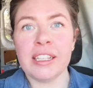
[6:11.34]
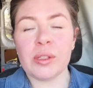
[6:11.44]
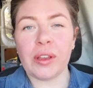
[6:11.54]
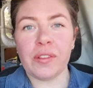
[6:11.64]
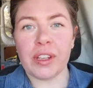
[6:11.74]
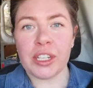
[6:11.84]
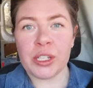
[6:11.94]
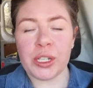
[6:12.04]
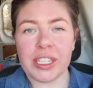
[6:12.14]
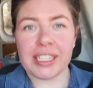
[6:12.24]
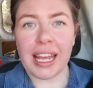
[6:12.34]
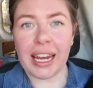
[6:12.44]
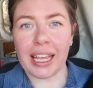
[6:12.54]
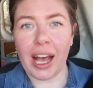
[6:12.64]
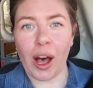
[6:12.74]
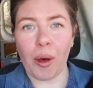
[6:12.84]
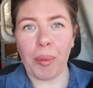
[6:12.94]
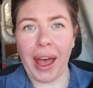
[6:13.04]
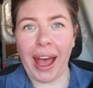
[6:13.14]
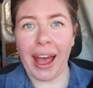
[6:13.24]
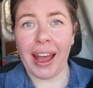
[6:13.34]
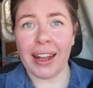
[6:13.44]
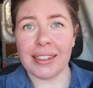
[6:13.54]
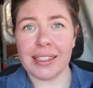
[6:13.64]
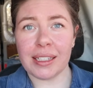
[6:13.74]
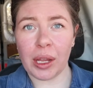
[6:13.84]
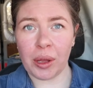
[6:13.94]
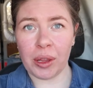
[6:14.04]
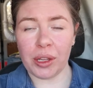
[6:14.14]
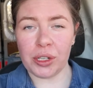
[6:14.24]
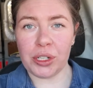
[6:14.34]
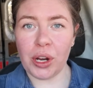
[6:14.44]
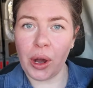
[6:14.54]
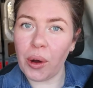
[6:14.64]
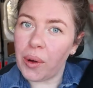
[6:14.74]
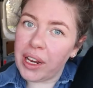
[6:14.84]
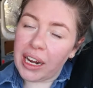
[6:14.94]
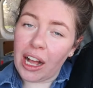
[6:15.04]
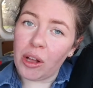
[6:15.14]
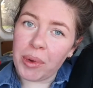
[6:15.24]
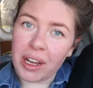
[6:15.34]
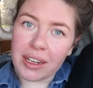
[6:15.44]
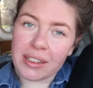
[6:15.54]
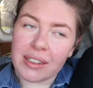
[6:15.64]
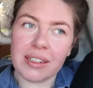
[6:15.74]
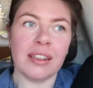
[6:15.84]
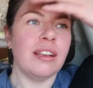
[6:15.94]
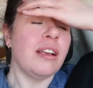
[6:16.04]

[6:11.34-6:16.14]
So I finished setting up at the show in Elmont.